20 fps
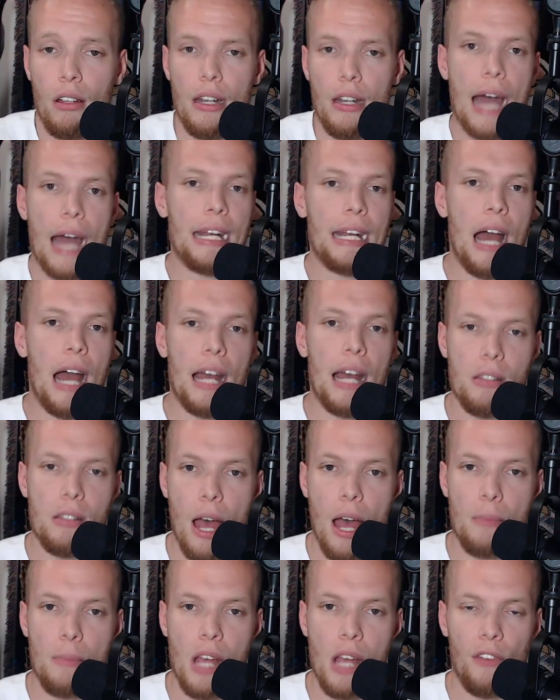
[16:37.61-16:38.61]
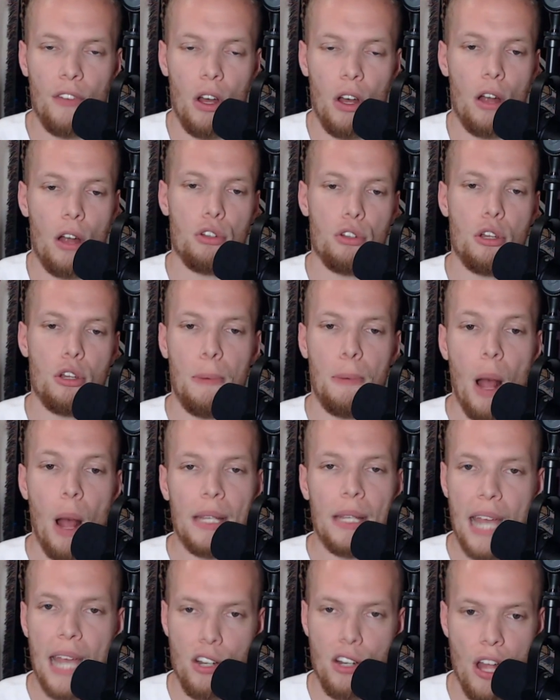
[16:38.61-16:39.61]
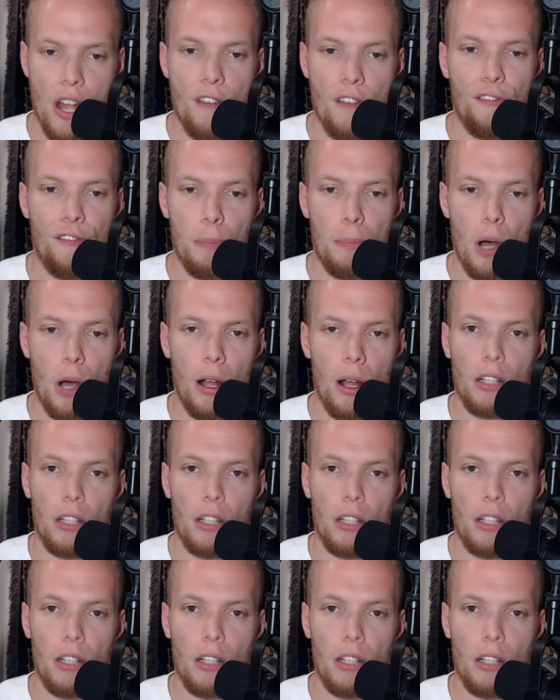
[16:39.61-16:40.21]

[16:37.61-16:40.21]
99 times out of 100, you probably catch that football.